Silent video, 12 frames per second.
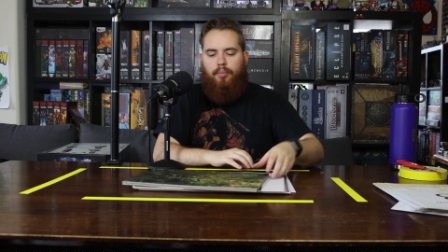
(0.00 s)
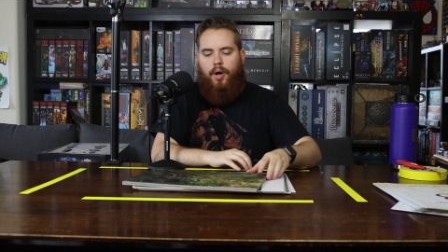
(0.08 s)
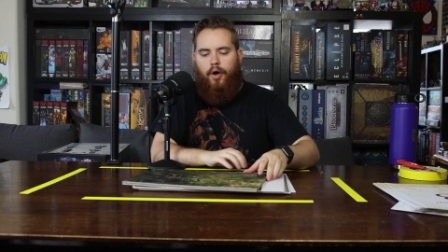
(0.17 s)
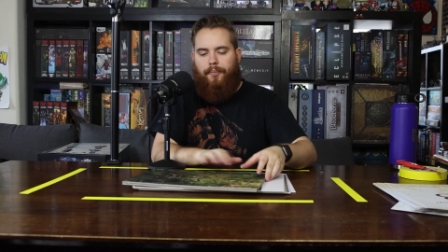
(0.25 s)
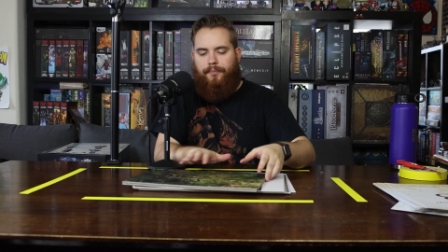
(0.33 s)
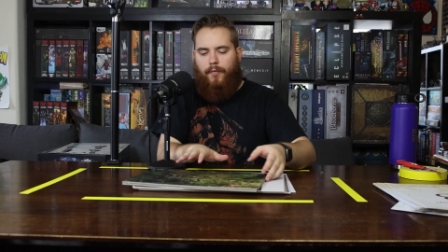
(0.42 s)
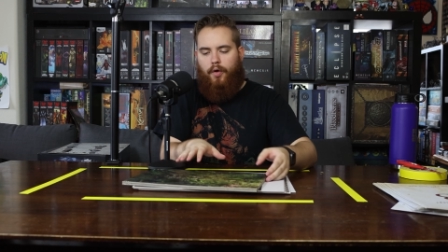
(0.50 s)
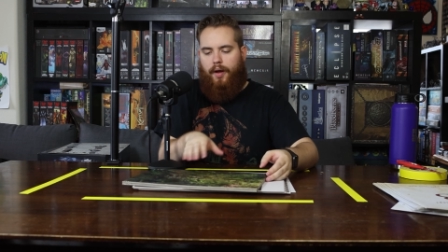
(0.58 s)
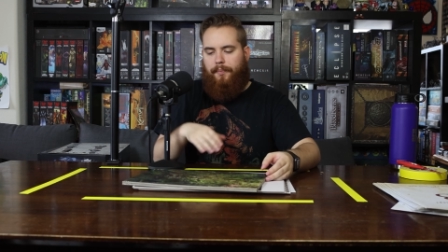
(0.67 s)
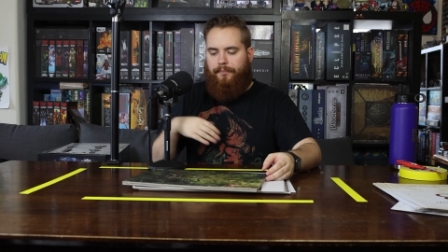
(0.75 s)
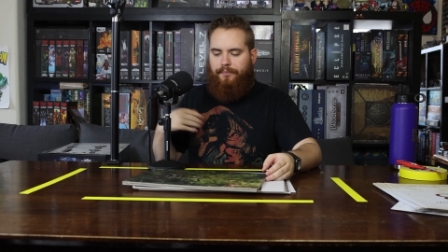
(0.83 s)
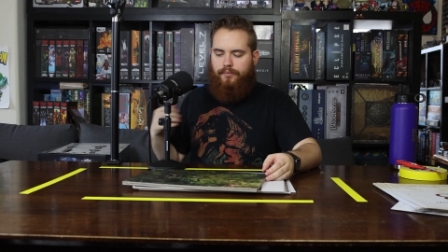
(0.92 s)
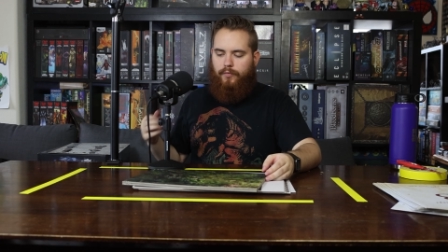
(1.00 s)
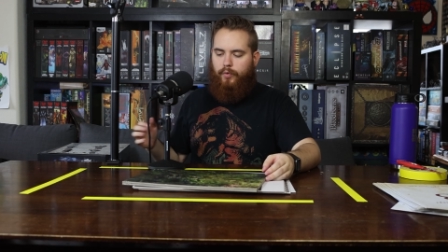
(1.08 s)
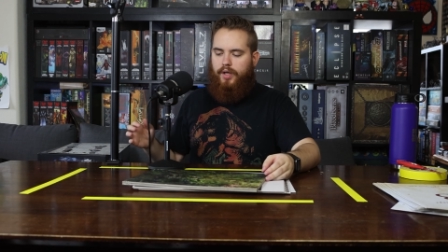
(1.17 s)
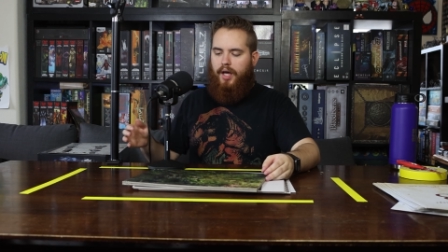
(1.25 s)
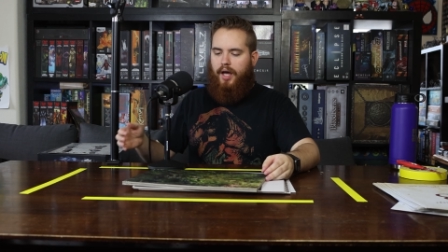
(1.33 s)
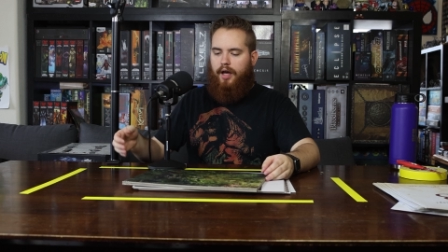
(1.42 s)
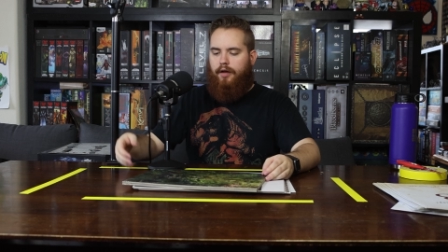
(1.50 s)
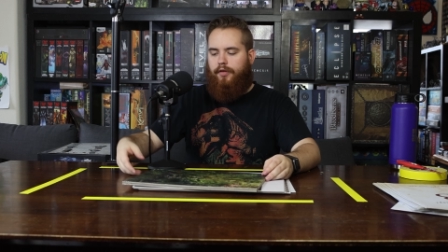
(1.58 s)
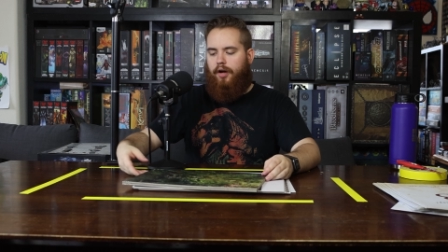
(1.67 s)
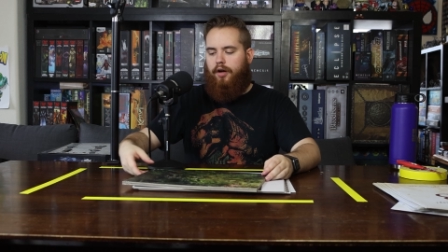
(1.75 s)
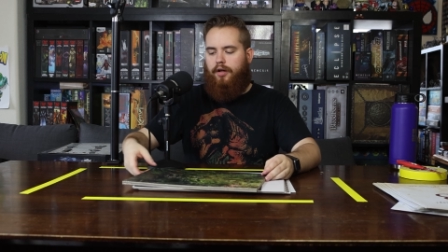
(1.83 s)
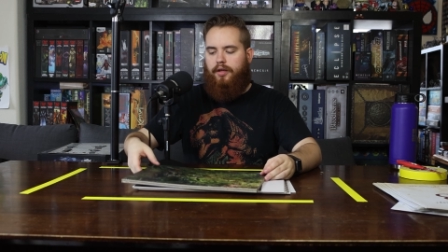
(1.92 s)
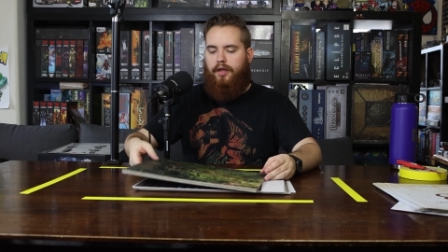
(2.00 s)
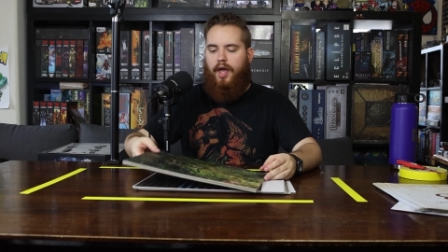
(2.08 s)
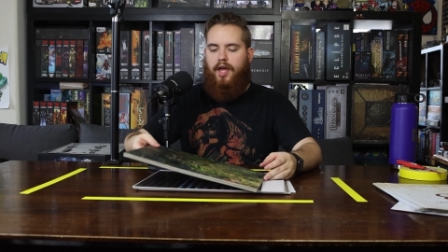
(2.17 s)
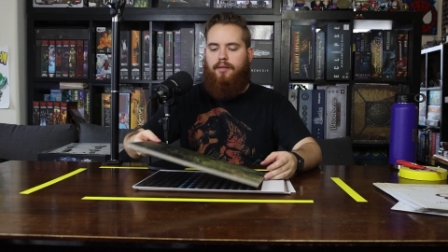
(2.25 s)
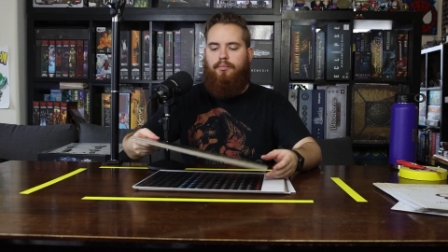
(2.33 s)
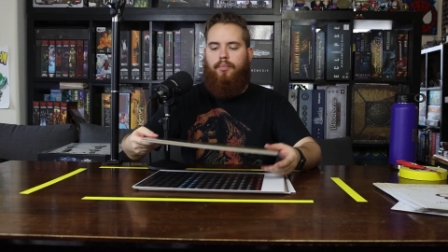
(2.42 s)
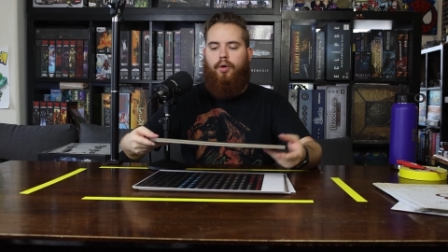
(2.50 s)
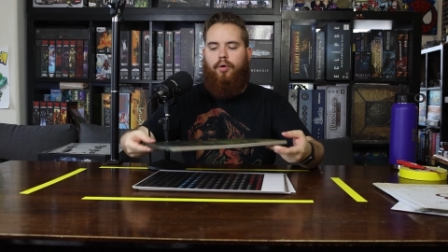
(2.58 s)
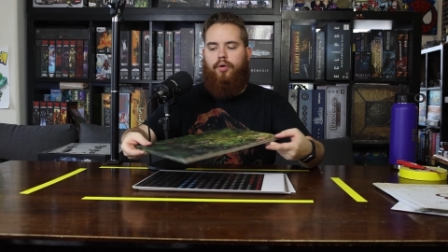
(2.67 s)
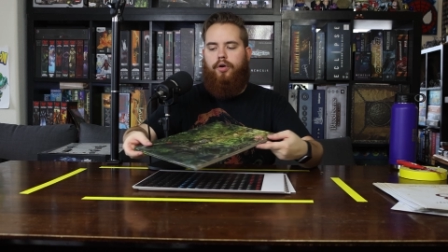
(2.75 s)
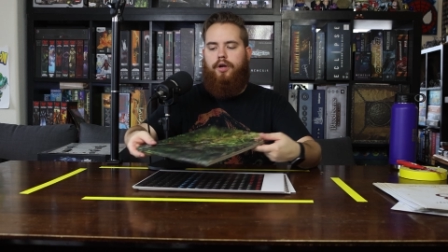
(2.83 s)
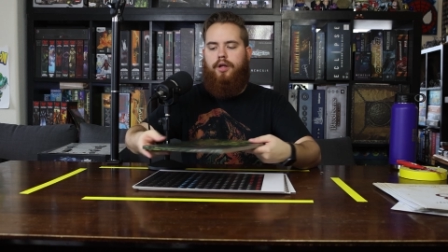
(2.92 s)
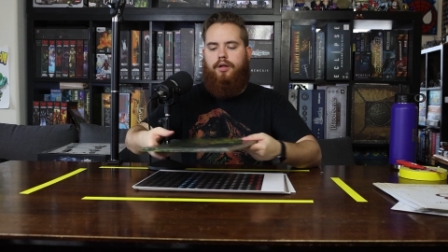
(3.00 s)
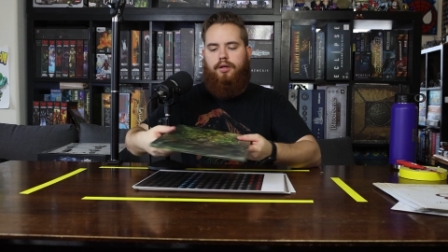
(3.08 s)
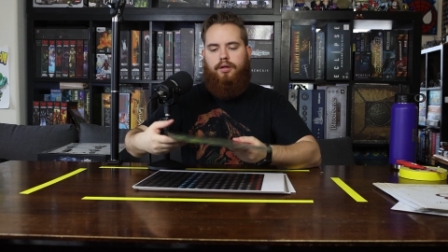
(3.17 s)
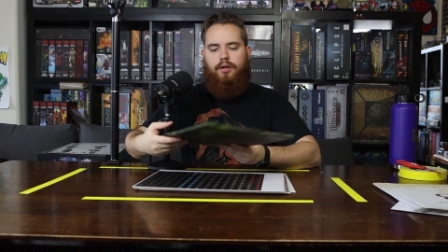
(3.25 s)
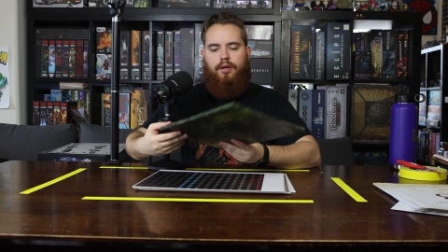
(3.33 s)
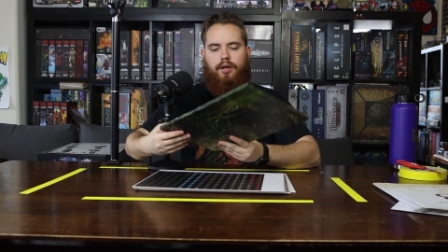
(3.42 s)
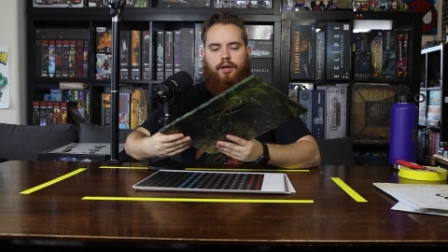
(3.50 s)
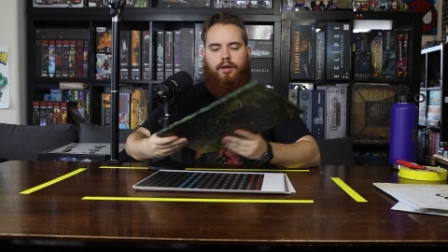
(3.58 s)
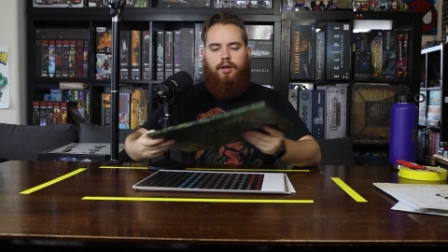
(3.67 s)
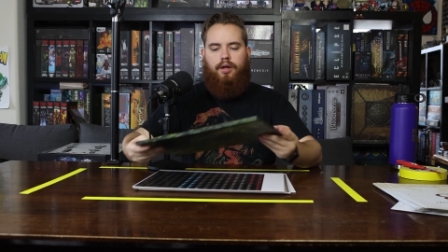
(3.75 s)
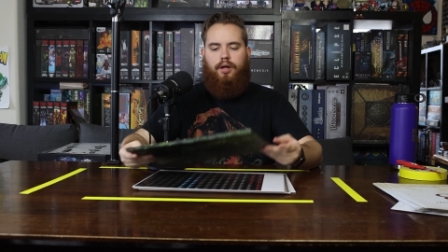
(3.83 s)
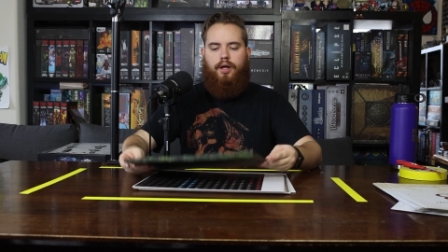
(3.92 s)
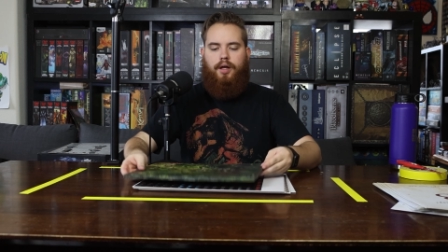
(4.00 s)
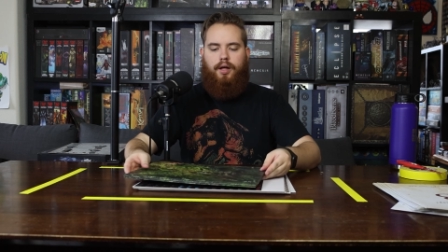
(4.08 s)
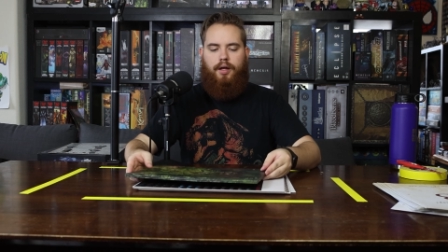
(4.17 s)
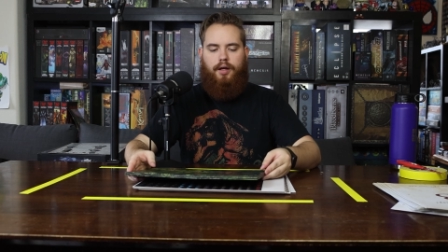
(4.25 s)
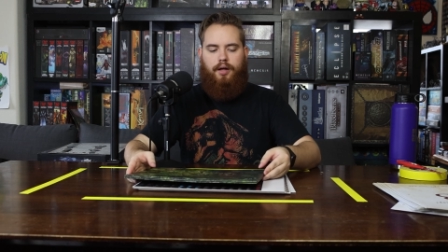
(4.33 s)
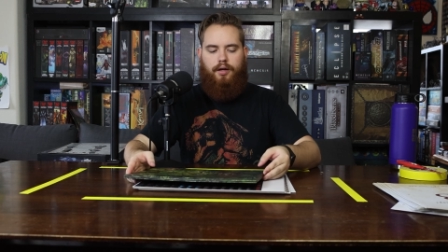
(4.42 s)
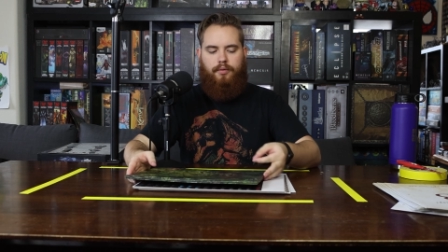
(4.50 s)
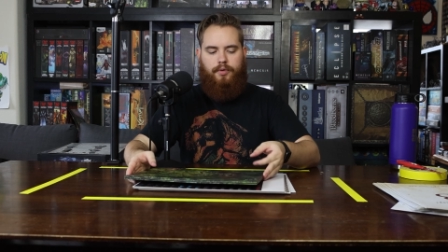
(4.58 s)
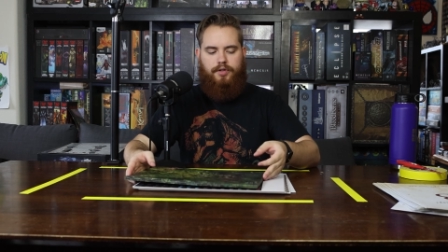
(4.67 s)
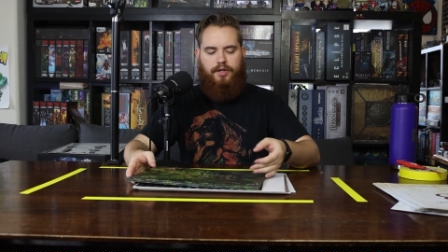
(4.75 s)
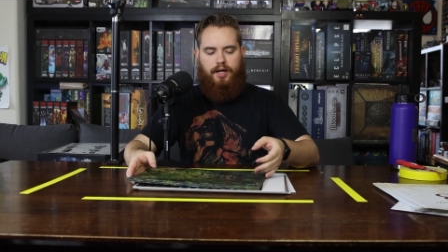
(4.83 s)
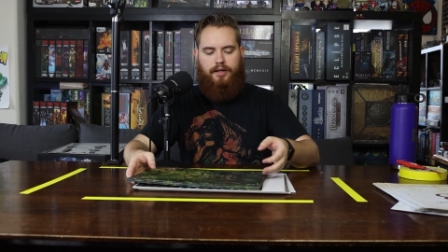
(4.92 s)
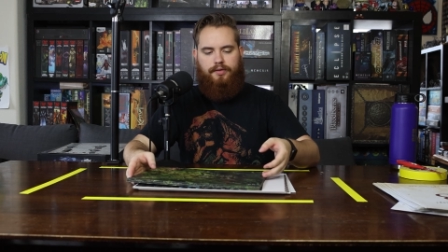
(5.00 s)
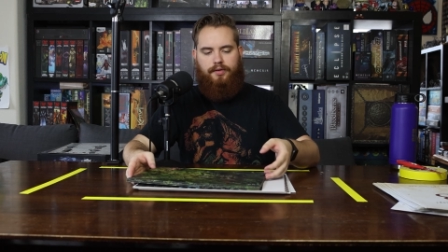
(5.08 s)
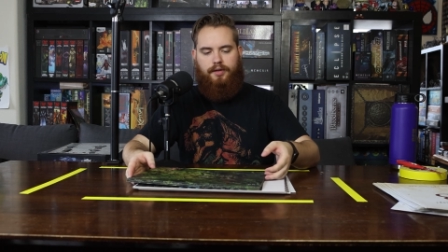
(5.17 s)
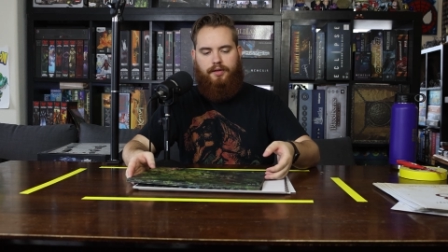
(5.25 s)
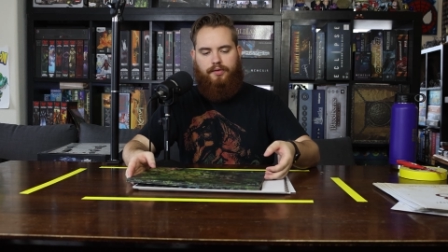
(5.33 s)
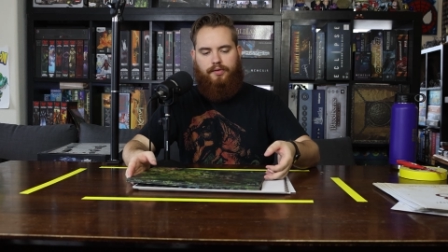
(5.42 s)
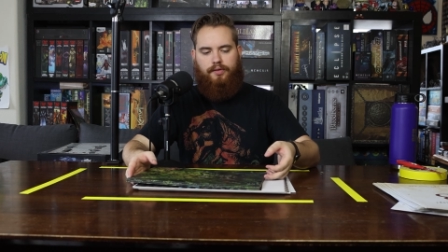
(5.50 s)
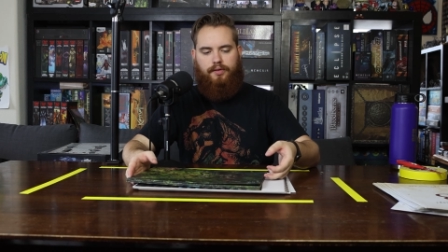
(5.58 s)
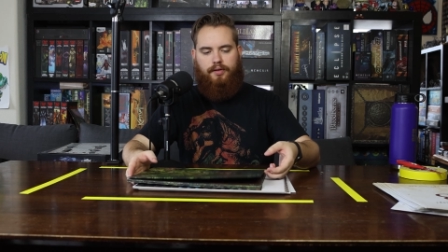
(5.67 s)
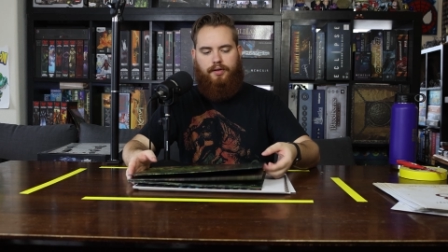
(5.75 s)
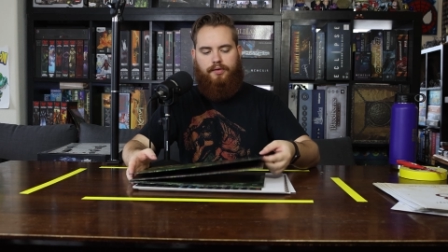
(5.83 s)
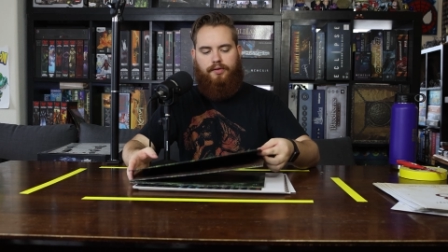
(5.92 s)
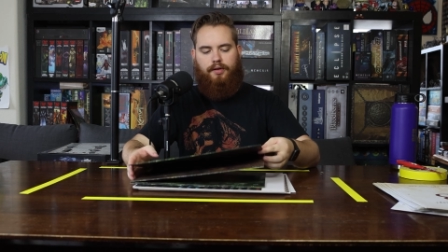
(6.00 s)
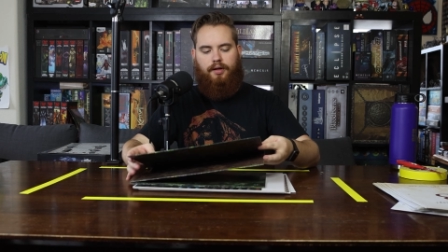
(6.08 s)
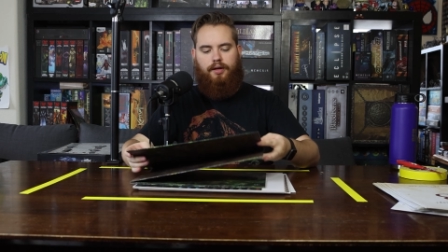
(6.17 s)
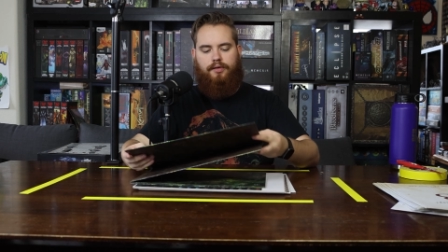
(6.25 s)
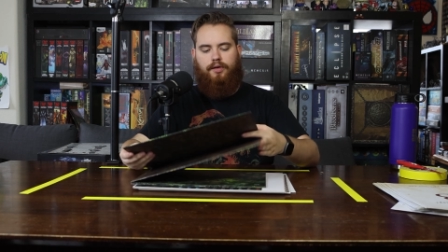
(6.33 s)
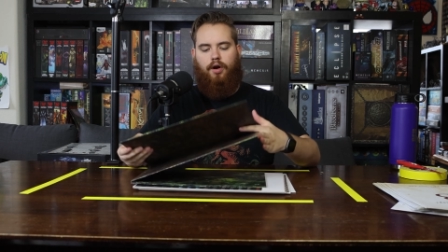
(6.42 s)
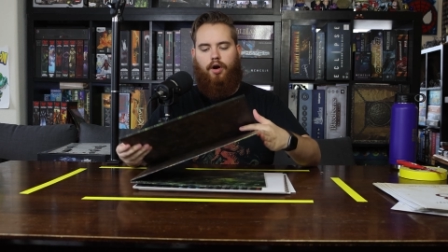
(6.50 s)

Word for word: Boom. Okay, we have our game board, uh, which has its its uh, its